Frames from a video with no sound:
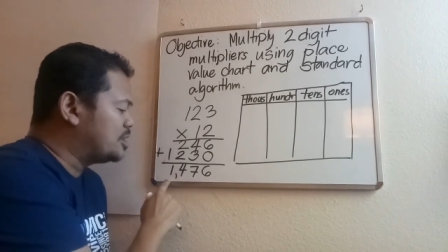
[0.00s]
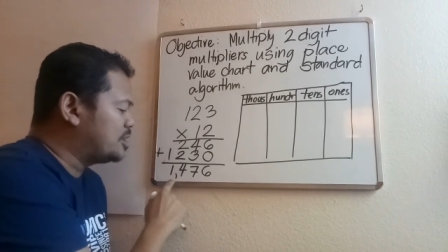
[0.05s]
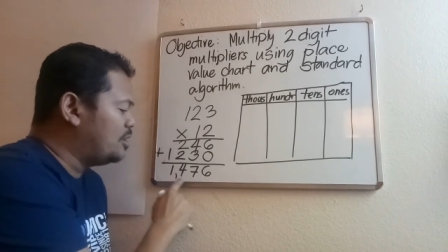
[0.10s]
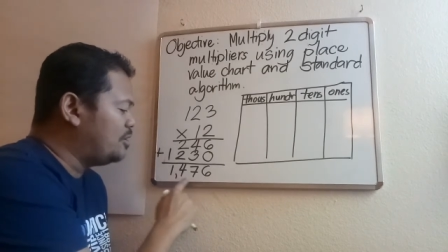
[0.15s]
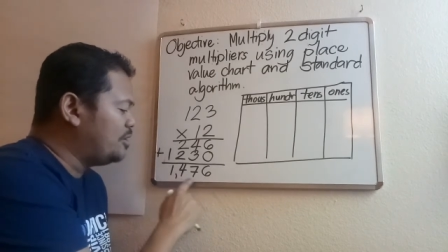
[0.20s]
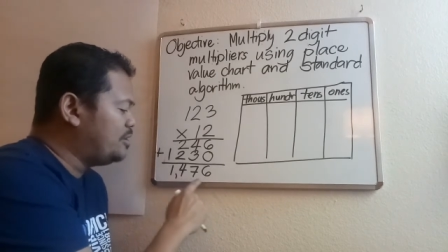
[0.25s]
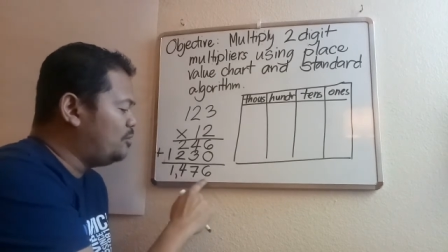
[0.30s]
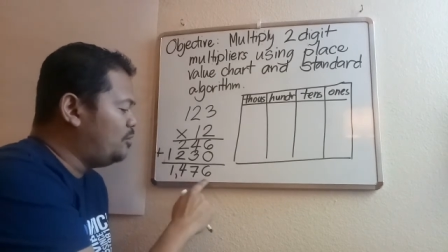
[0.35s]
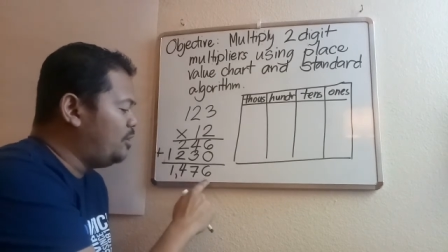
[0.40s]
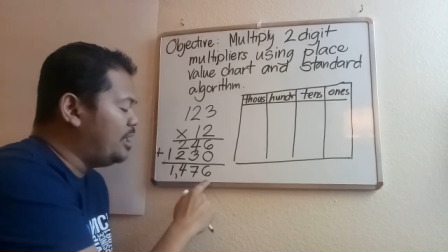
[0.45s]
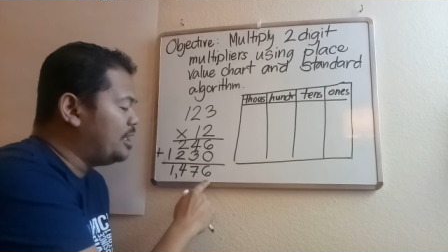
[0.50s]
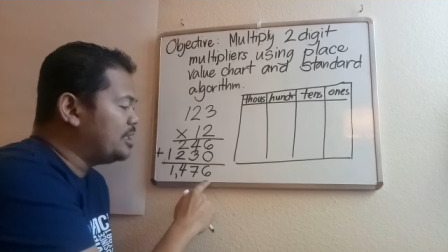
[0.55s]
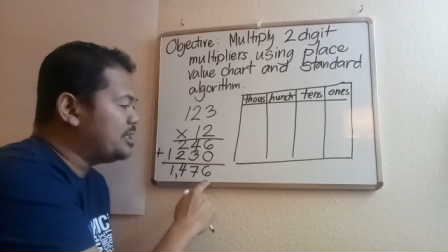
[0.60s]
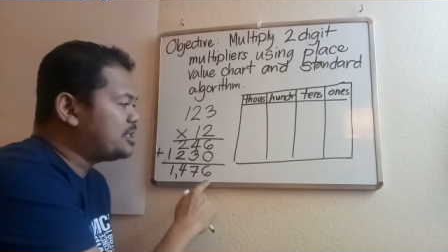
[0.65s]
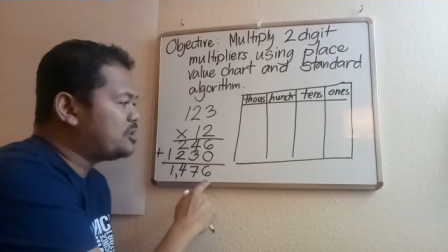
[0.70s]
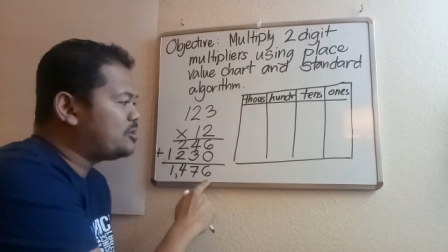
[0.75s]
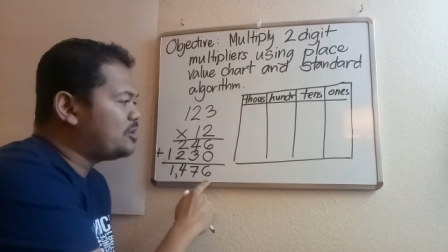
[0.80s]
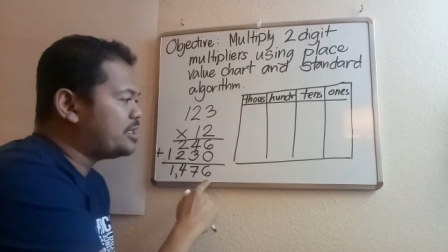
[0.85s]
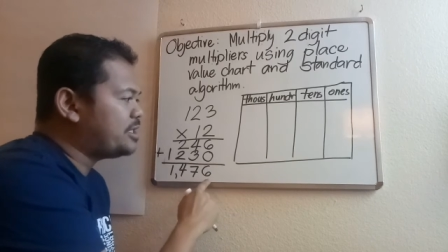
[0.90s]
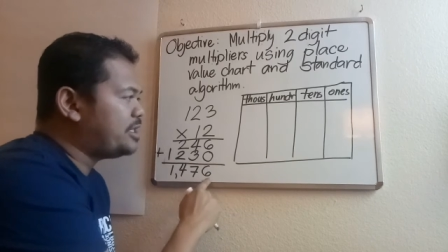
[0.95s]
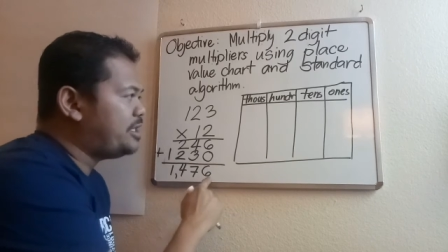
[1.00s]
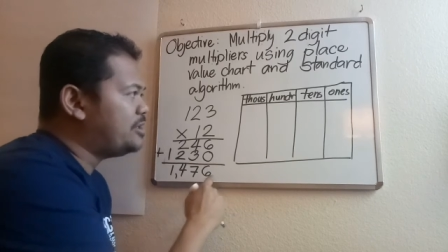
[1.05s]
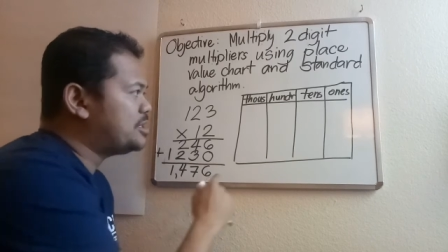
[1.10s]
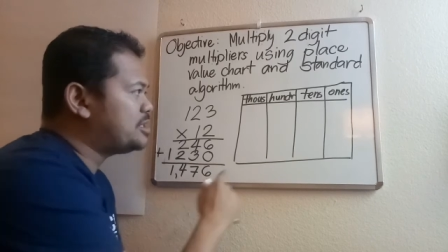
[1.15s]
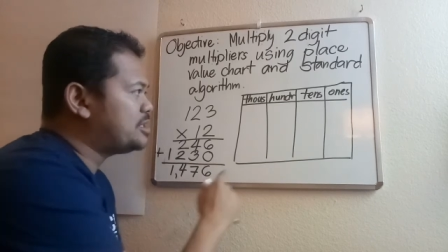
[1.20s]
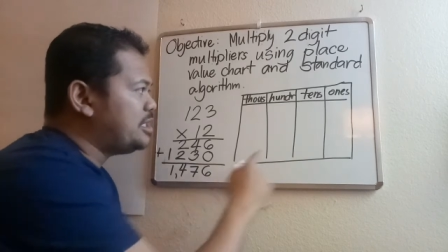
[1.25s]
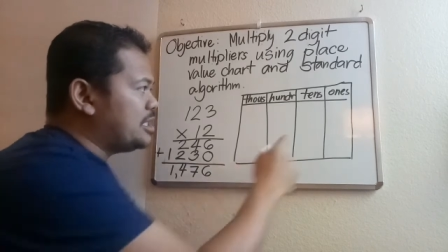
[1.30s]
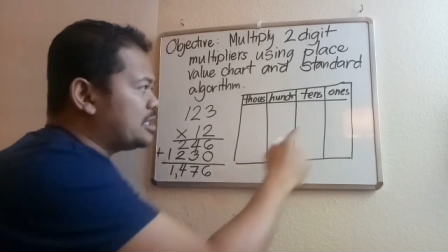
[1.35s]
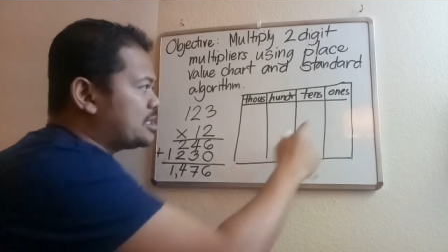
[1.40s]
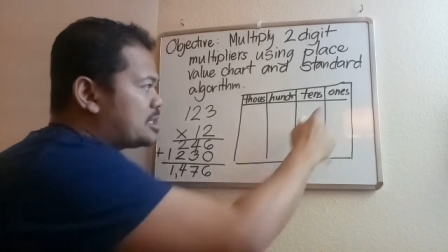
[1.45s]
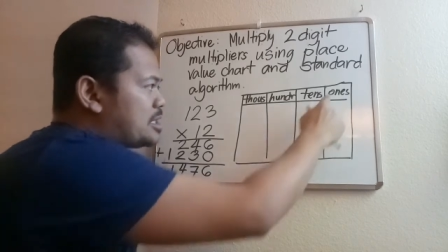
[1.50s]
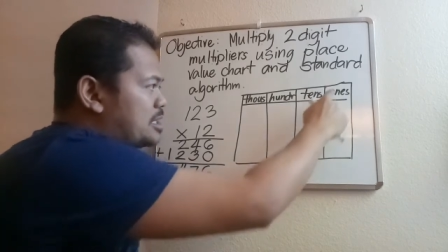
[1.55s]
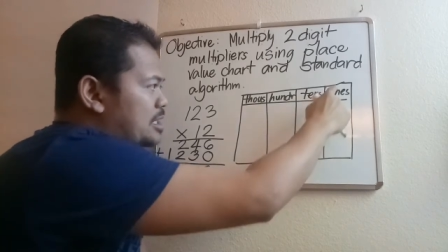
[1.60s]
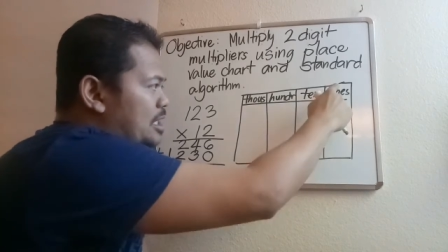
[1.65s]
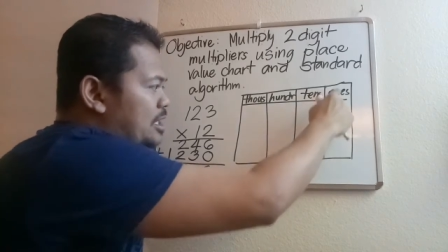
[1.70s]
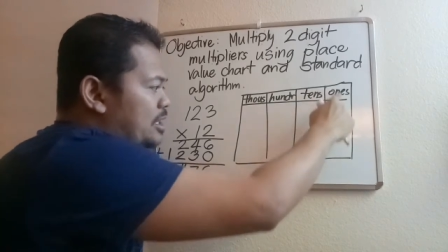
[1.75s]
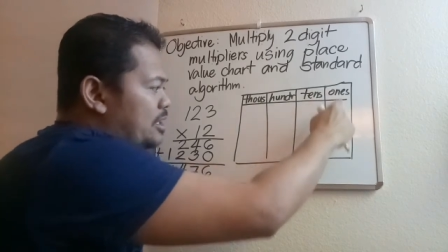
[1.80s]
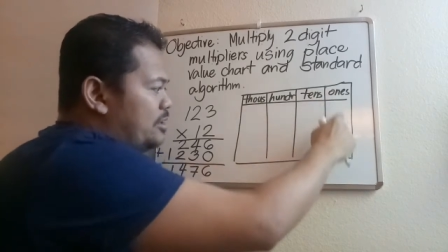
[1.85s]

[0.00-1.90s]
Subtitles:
So in ones, you got here 6.